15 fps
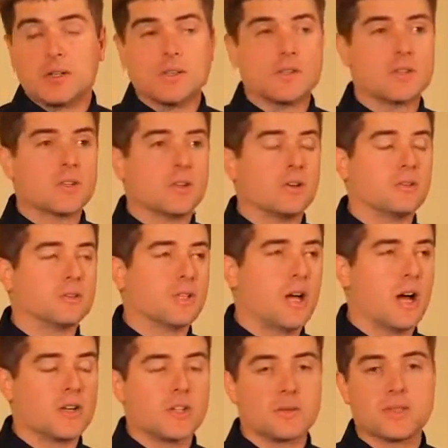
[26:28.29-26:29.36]
And so,
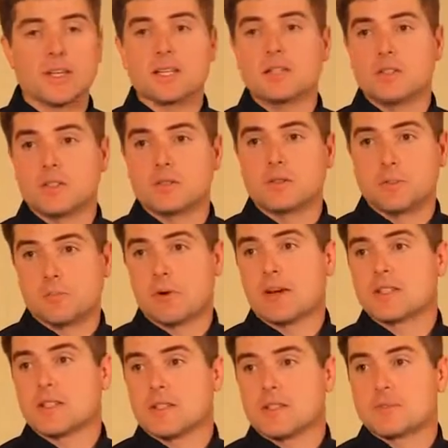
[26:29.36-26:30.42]
gosh, I was getting a little
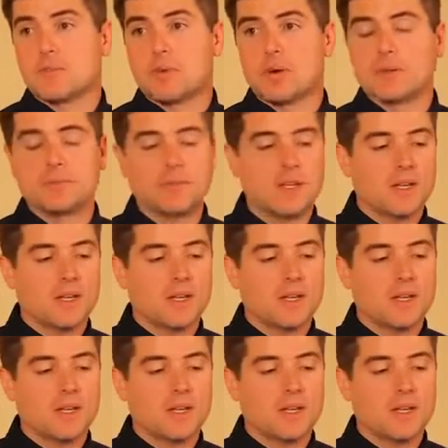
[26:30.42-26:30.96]
depressed at this point.